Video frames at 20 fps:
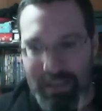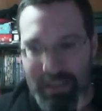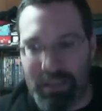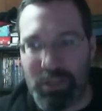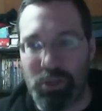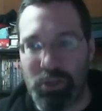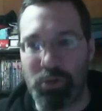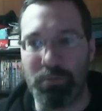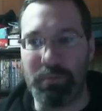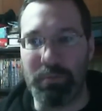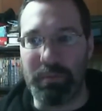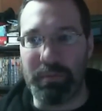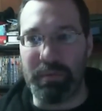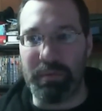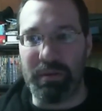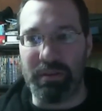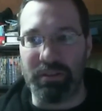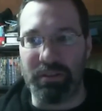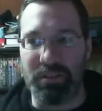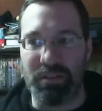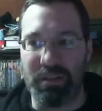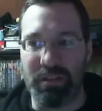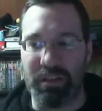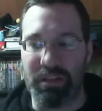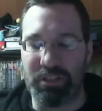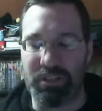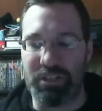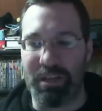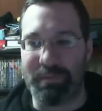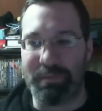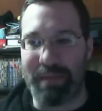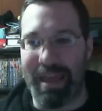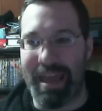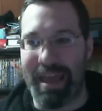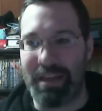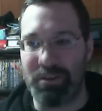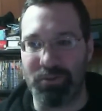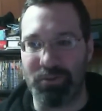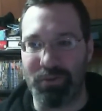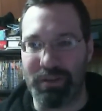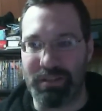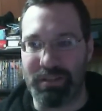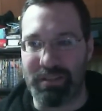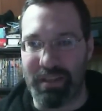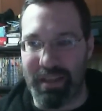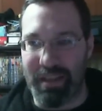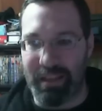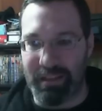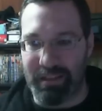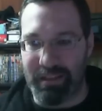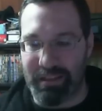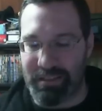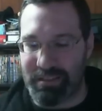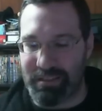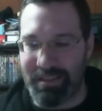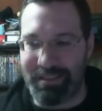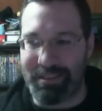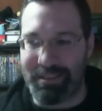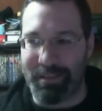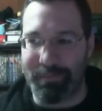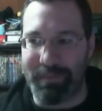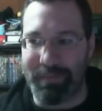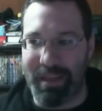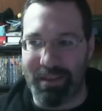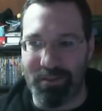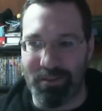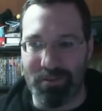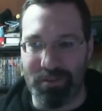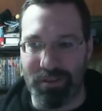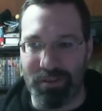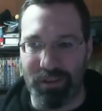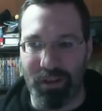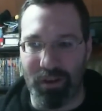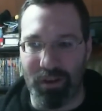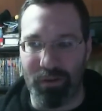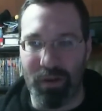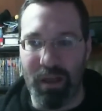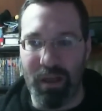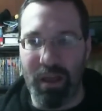cube shaped Android system that you can, you know,